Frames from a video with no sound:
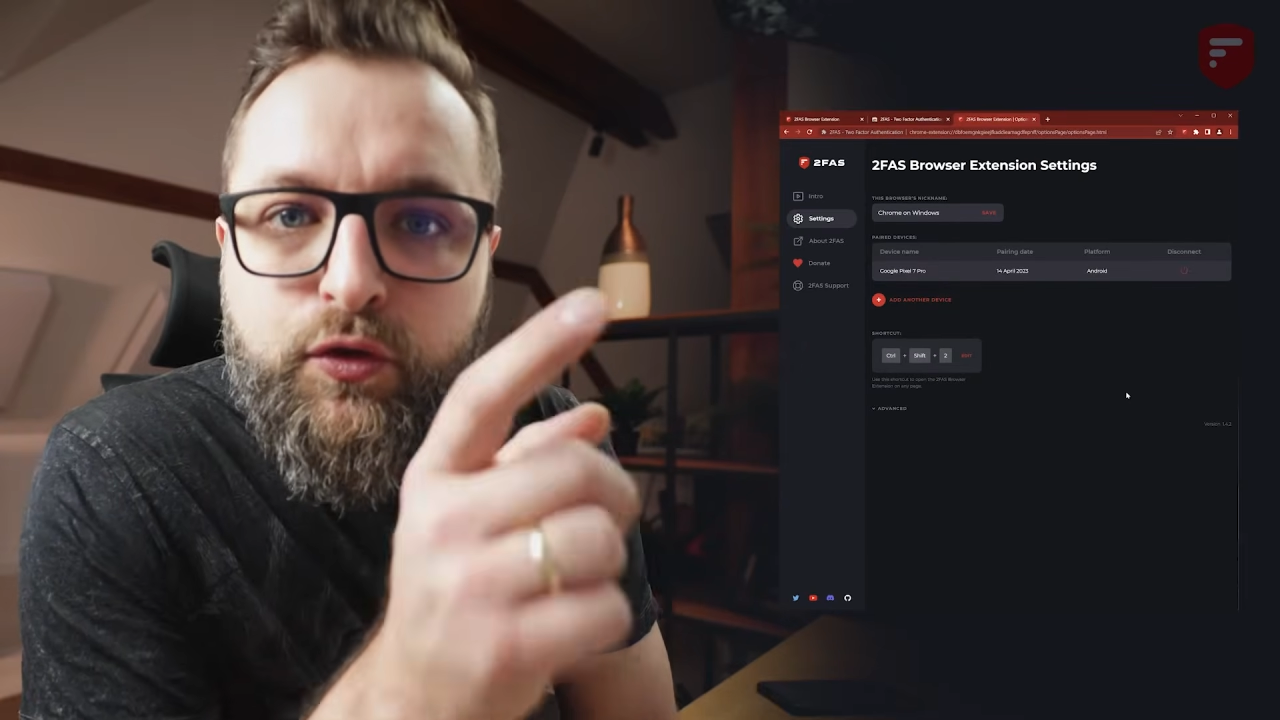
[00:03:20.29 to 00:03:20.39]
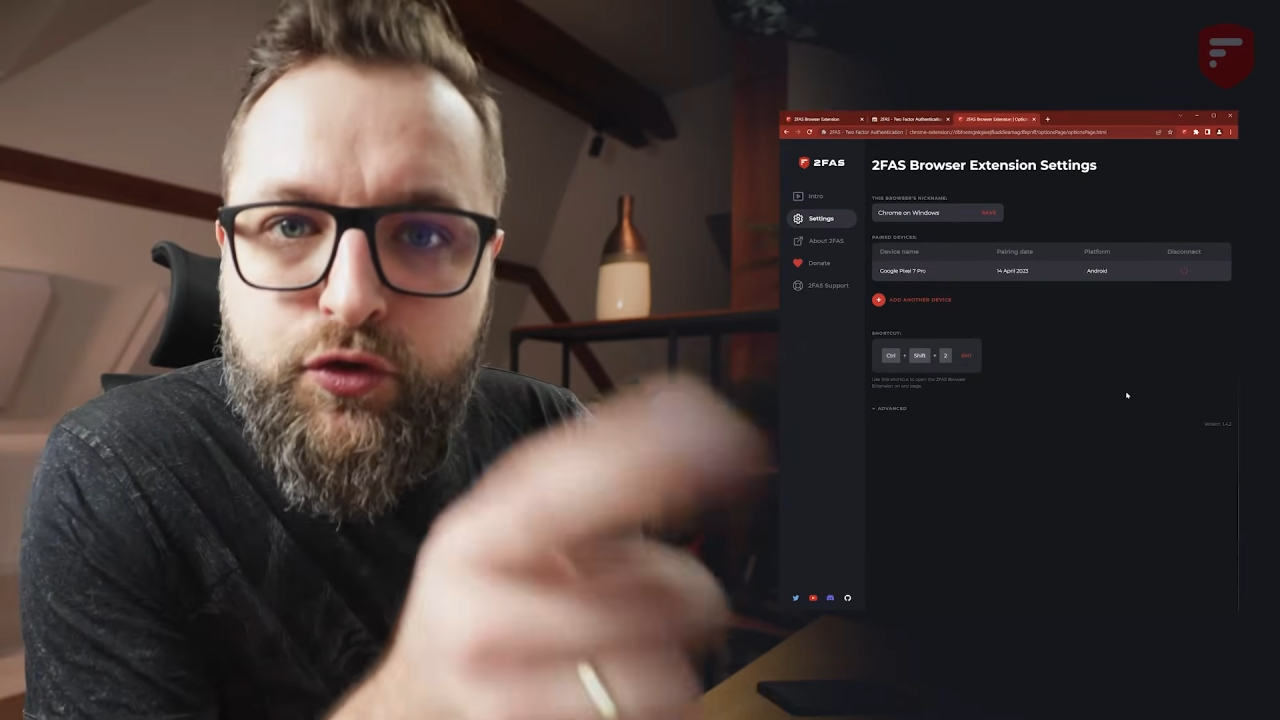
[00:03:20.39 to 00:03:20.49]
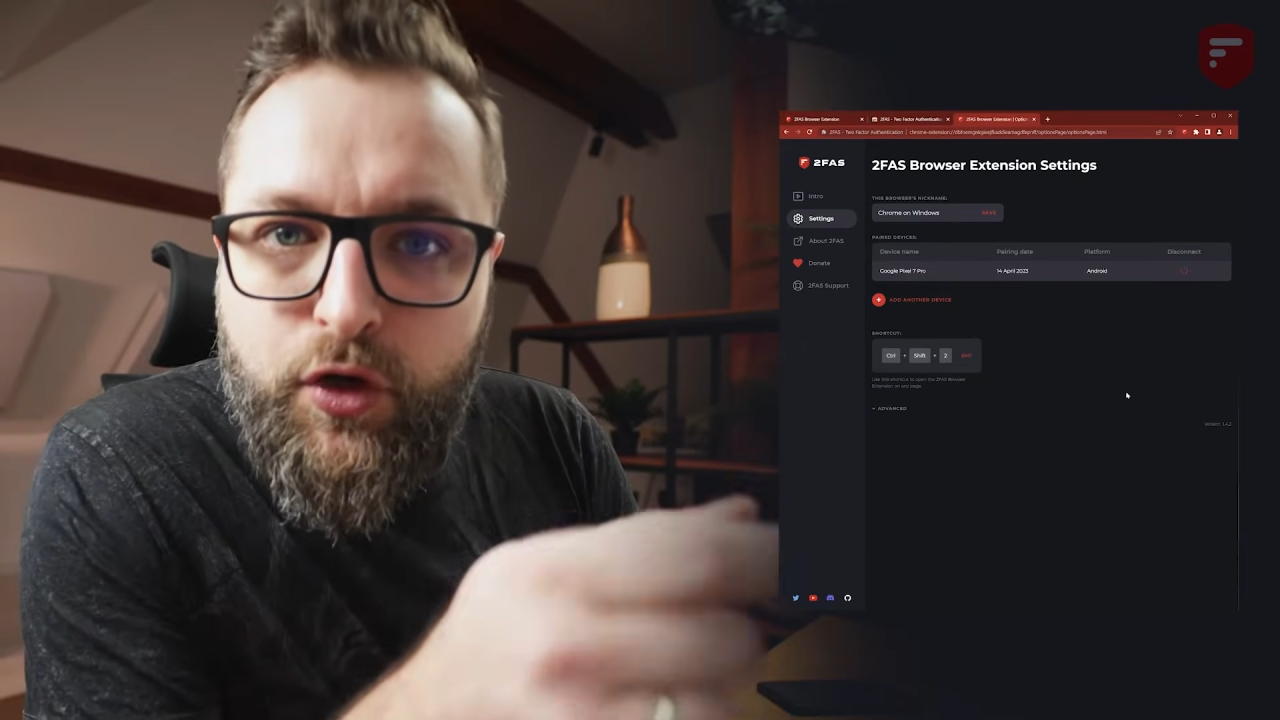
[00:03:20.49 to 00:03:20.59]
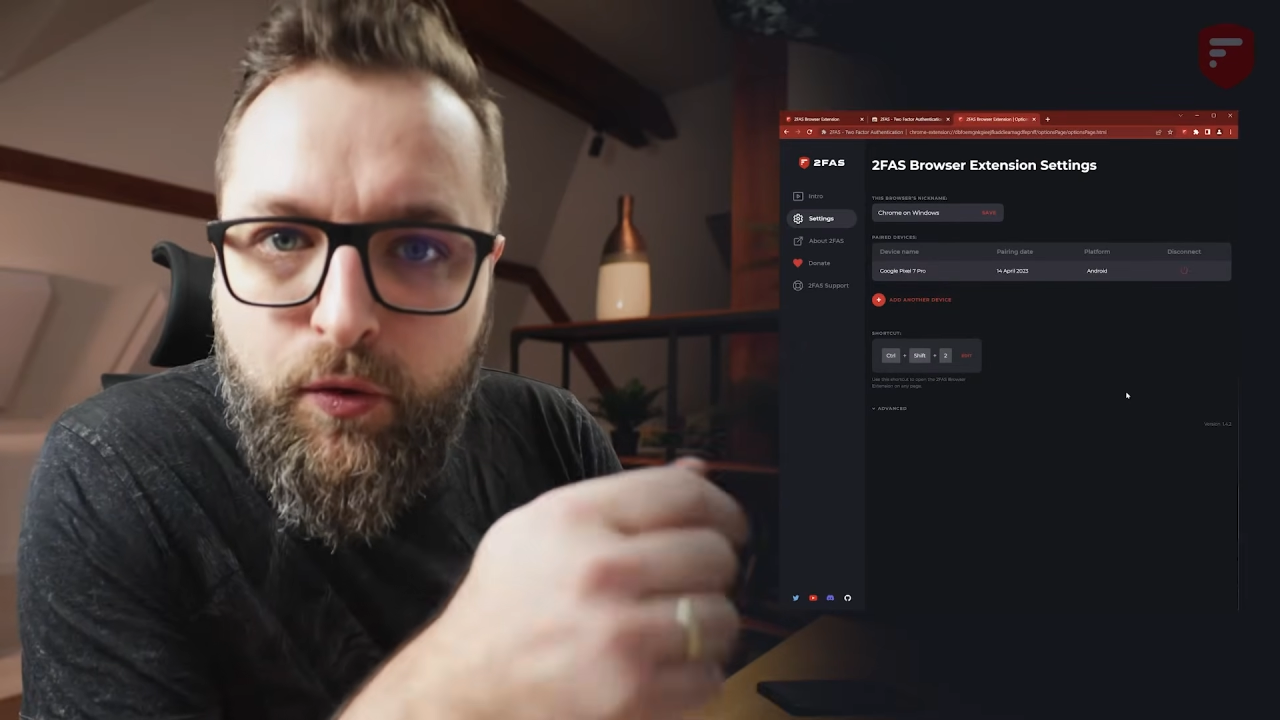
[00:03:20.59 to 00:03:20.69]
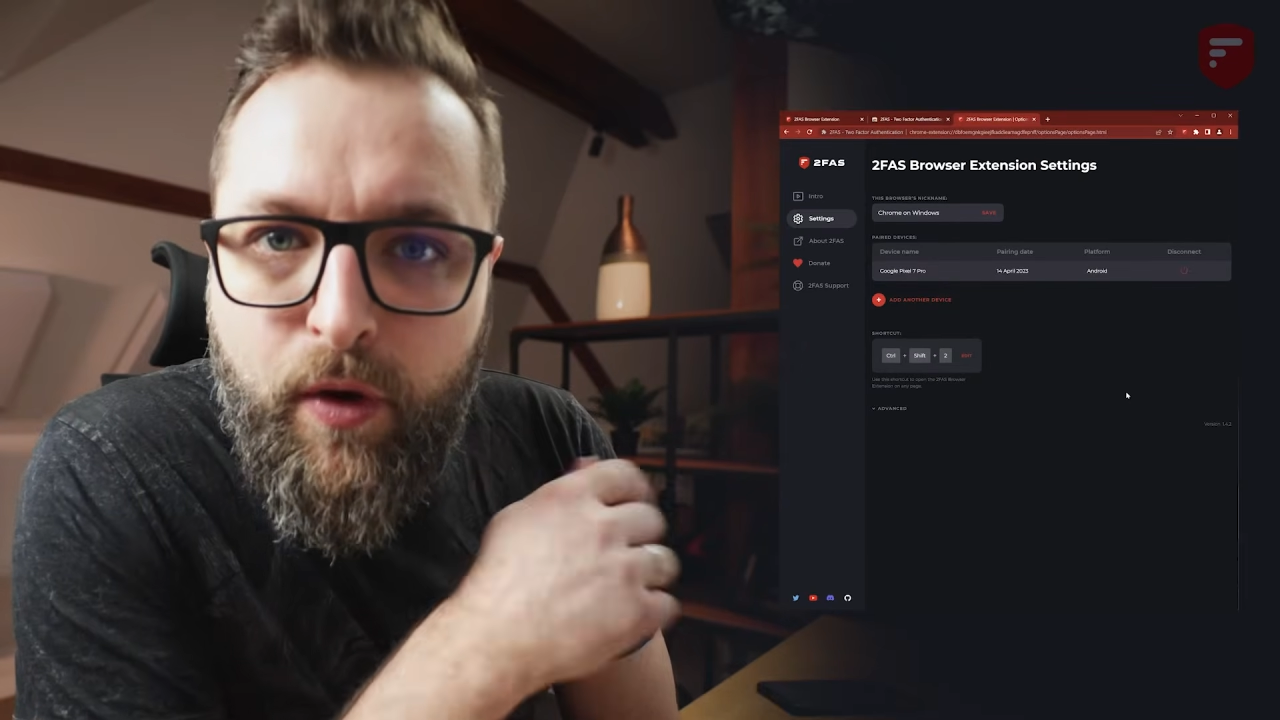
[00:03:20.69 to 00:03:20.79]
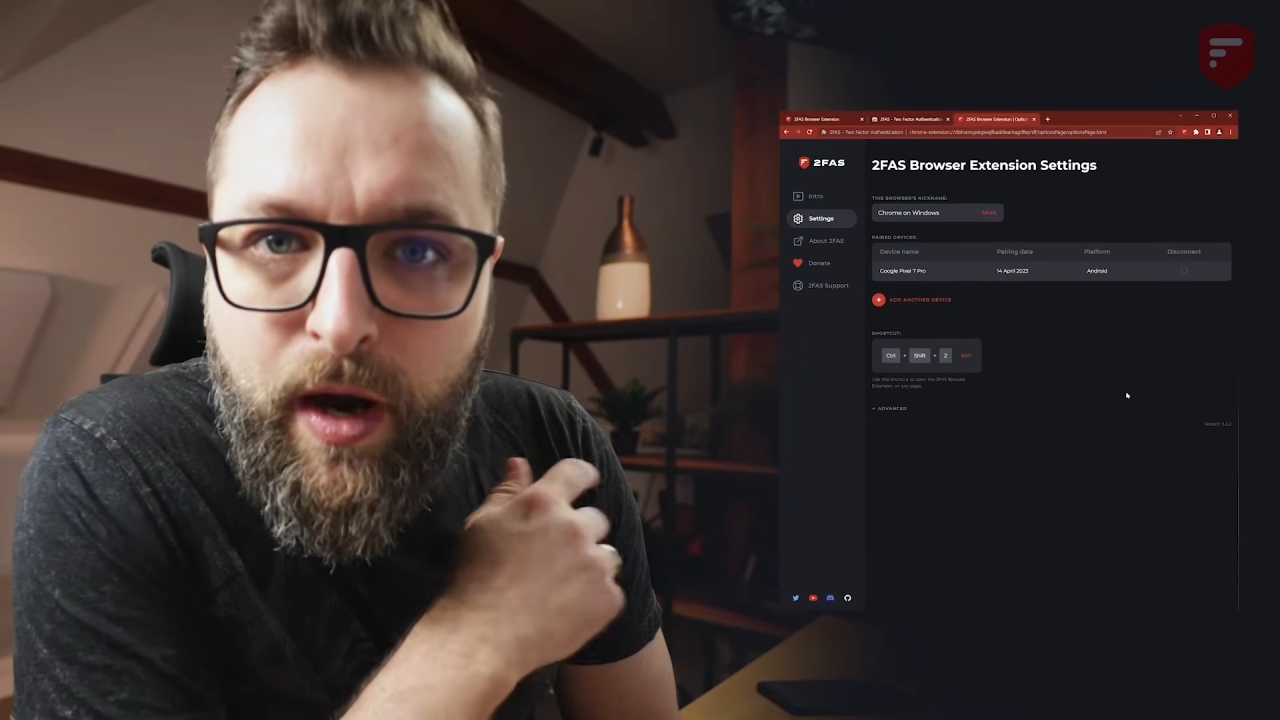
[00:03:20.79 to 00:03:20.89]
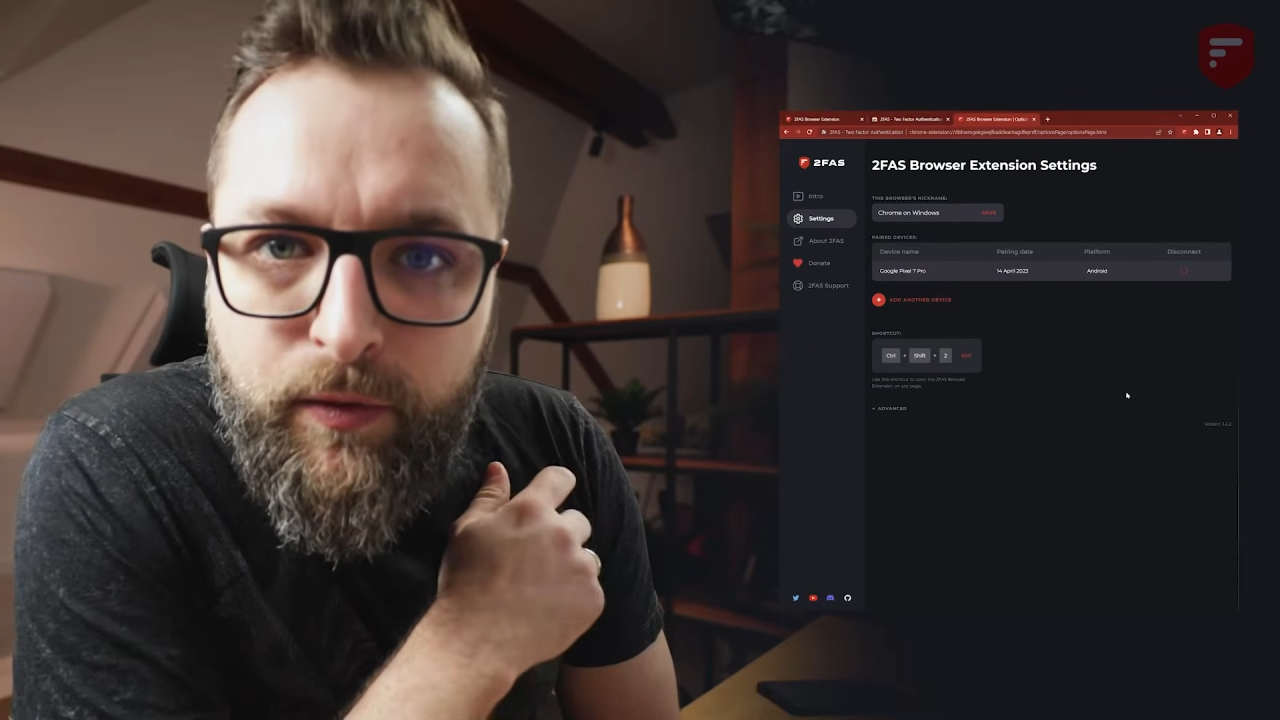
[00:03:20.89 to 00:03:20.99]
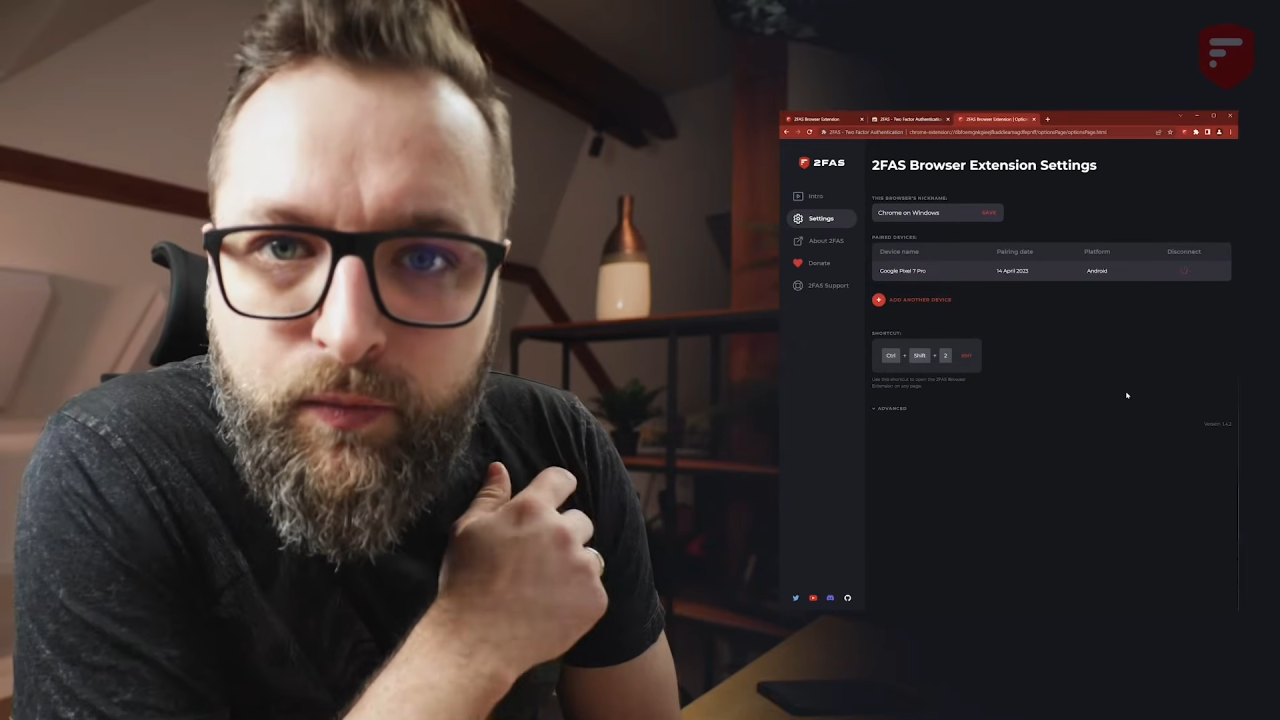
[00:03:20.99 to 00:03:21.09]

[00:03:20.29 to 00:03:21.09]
to show you how